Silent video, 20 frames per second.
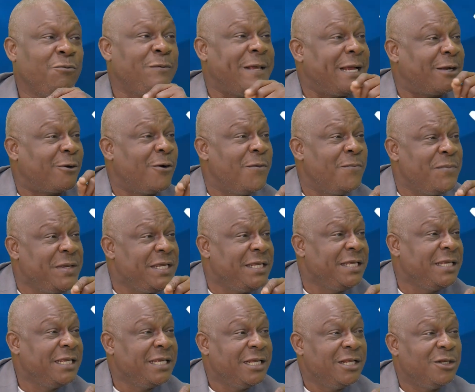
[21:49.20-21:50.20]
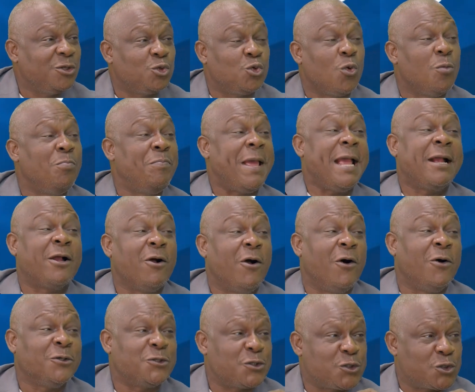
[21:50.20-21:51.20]
were coming to beg
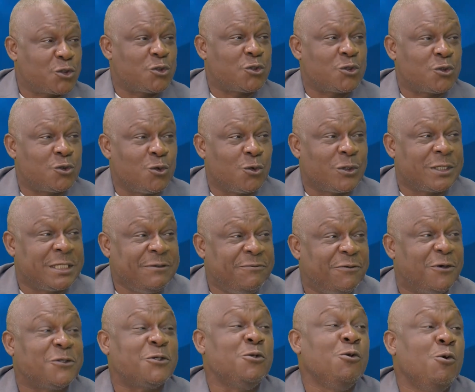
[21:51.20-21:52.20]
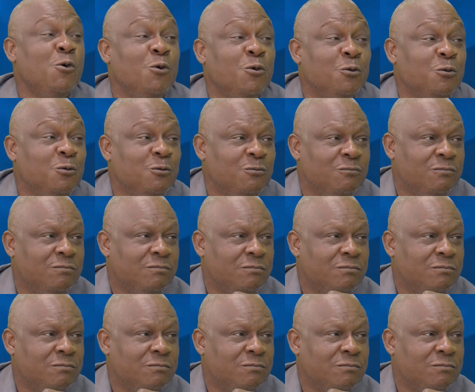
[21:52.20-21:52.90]
us to give us loan.